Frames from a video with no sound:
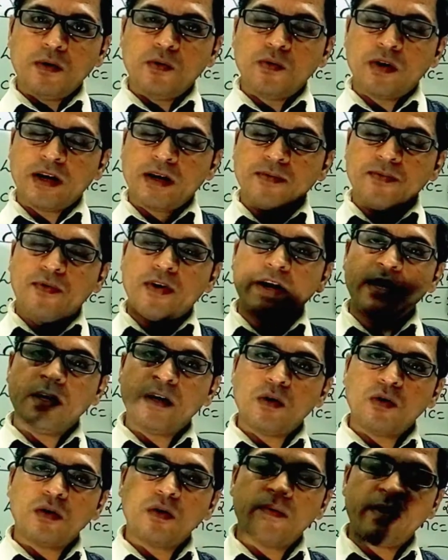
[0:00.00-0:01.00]
you can find
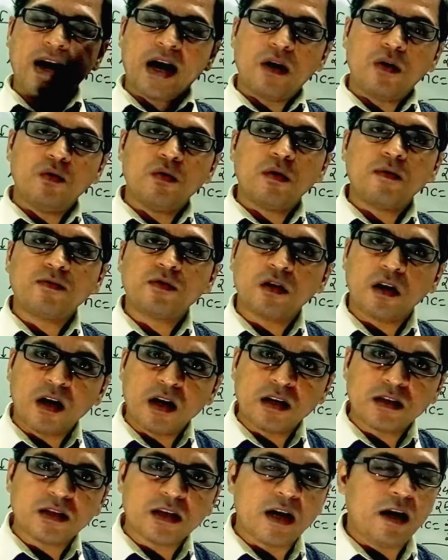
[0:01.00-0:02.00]
out the value of
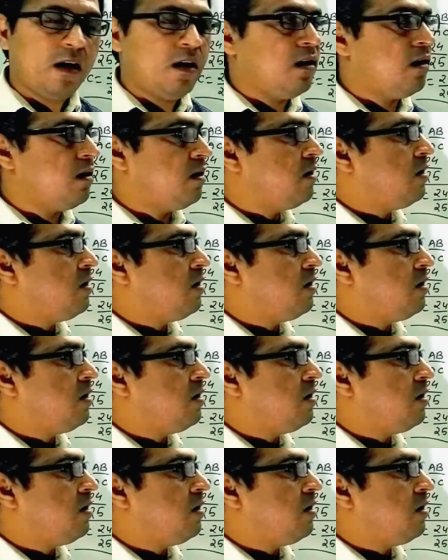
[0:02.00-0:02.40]
third side.